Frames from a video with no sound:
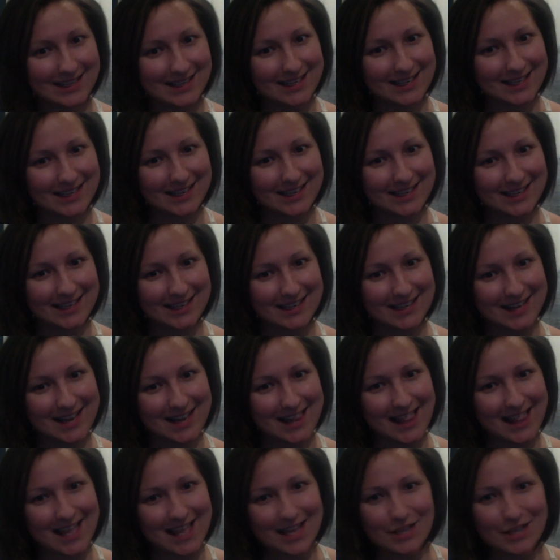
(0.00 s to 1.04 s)

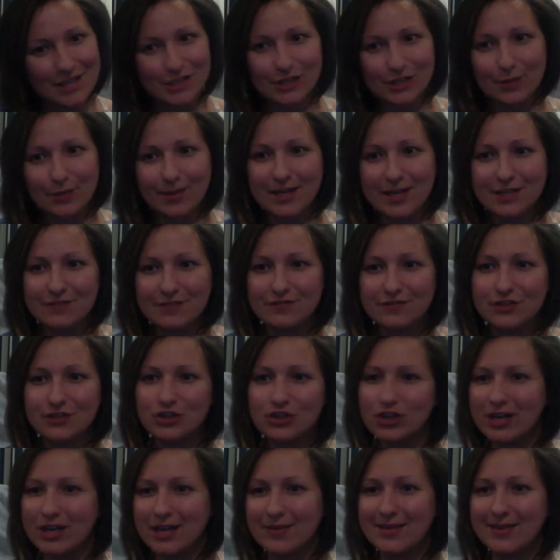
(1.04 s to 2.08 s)
And thank you so much for
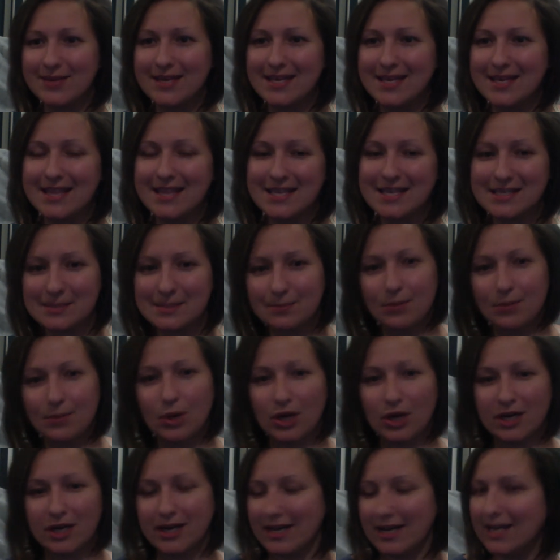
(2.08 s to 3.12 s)
joining me this
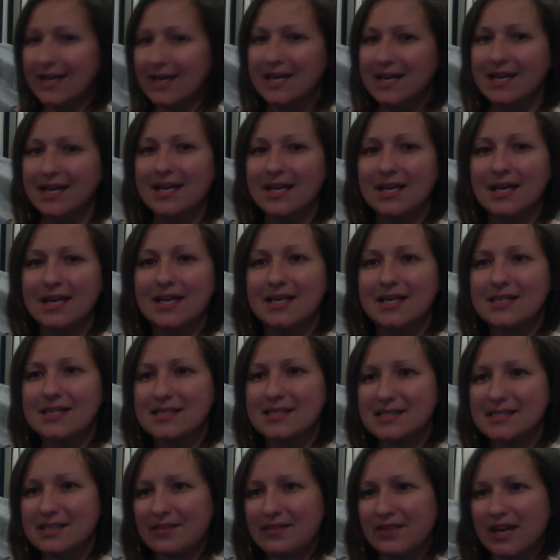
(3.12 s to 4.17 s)
morning. It is
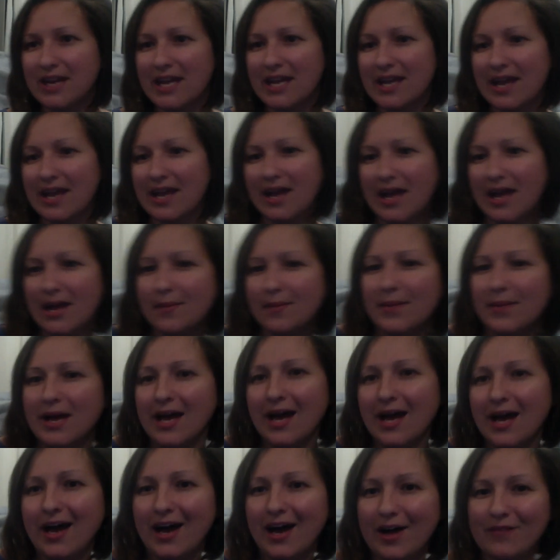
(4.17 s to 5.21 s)
7 a.m.
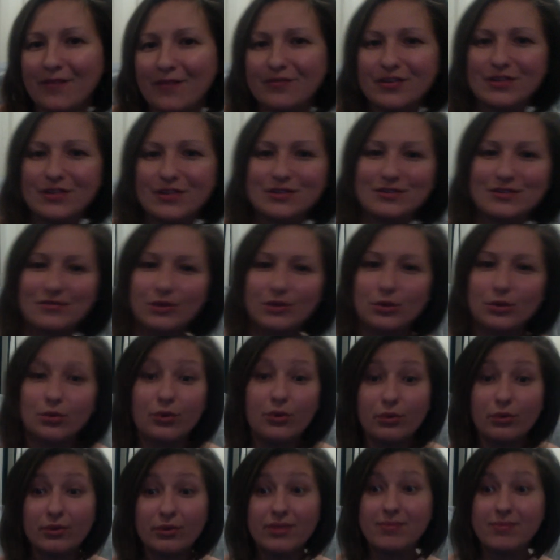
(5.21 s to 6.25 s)
For those of you who
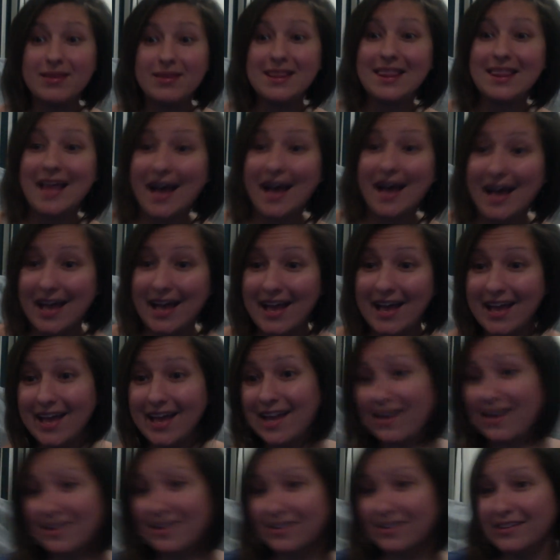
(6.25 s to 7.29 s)
are with me
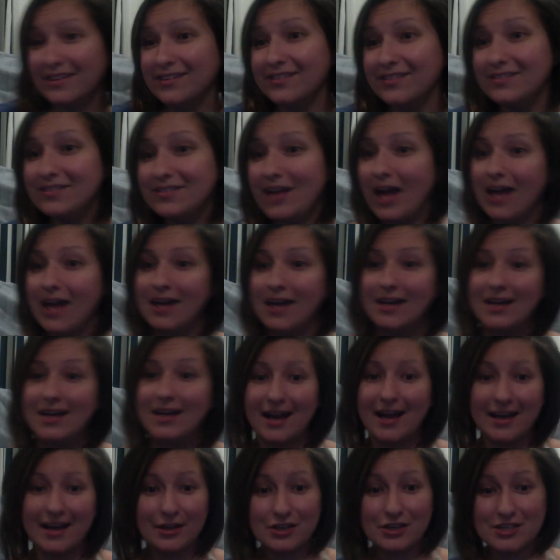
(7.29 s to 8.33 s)
live,
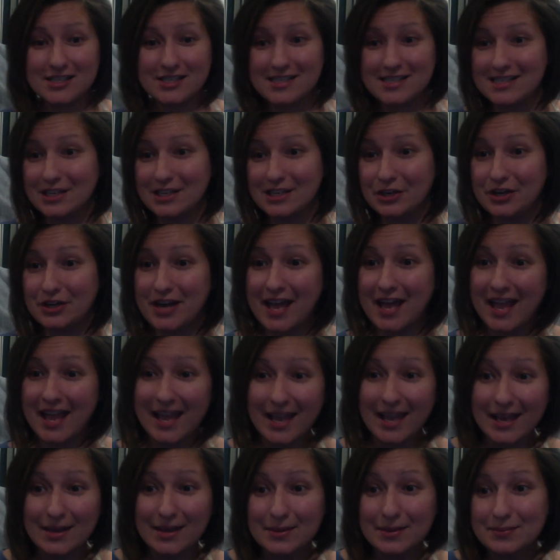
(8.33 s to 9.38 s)
I couldn't see your
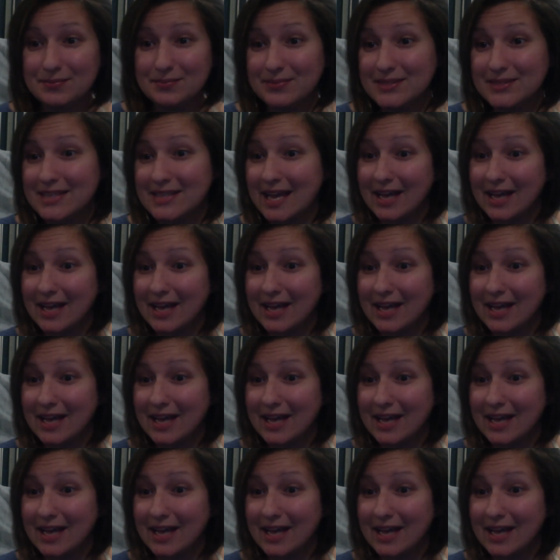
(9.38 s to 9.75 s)
names.